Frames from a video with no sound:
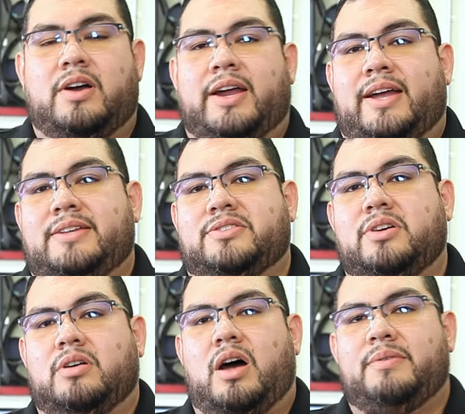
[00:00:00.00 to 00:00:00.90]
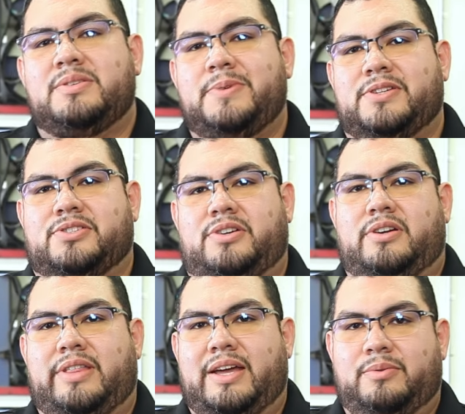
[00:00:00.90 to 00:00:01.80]
All right, guys, so always make
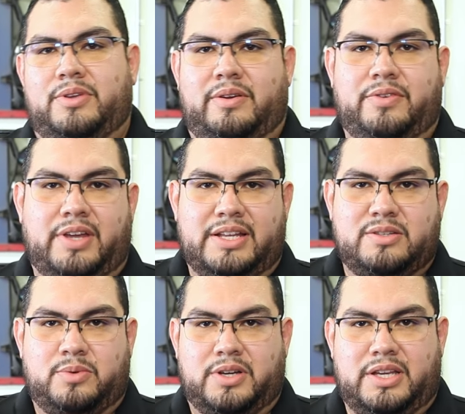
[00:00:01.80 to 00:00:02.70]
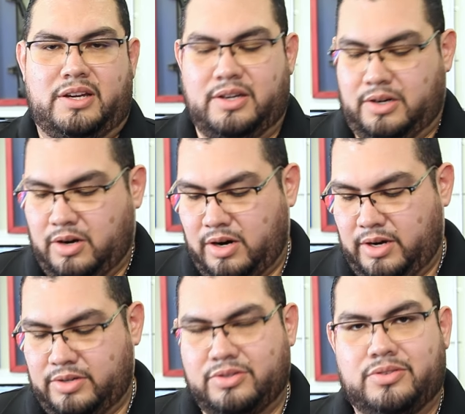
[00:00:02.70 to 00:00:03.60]
sure that whenever you guys are working on a
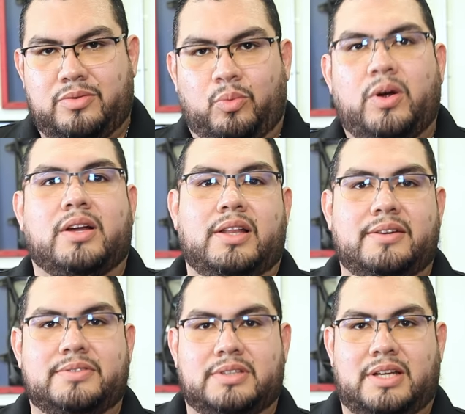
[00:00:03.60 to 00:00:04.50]
car, wear gloves.